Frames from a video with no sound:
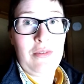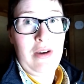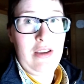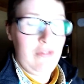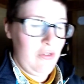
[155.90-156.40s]

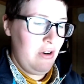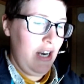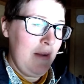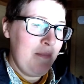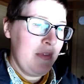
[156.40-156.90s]
wait for
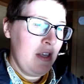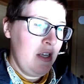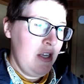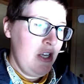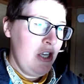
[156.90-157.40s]
it
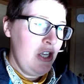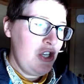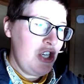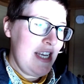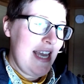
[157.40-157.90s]

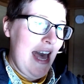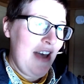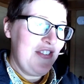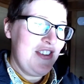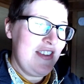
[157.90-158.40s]

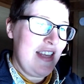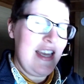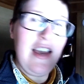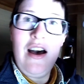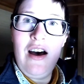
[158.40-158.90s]

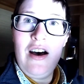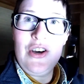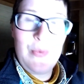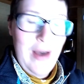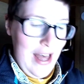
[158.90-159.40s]
GFC
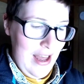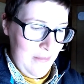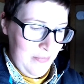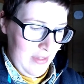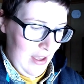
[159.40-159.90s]

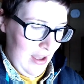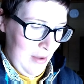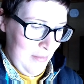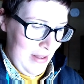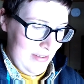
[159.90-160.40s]
hardware
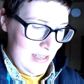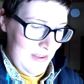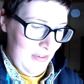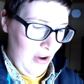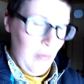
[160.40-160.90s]
um, I'll see
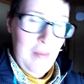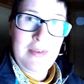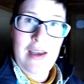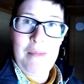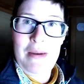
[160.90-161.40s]
if they've got a
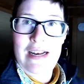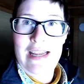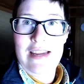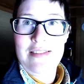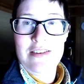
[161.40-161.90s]
website and put a
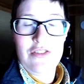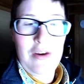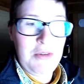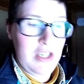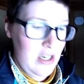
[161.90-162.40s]
link in the
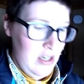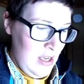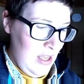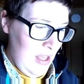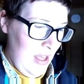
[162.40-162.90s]
description
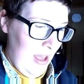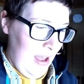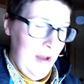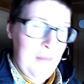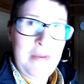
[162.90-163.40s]

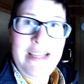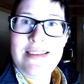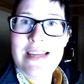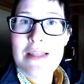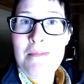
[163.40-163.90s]
um, but
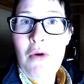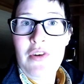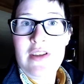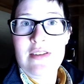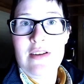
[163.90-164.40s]
it's near the
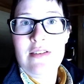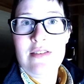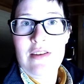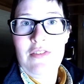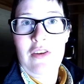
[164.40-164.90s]

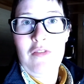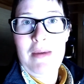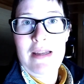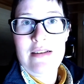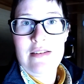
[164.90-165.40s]
Morrisons if you've
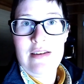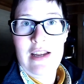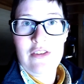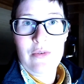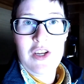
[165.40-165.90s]
been to
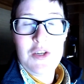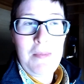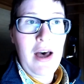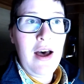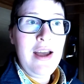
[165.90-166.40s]
Nantwich
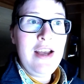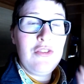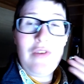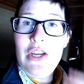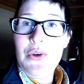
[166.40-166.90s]
but
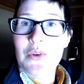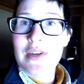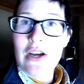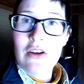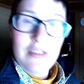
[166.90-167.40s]
it's really cool
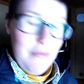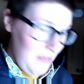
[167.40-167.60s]
and I got some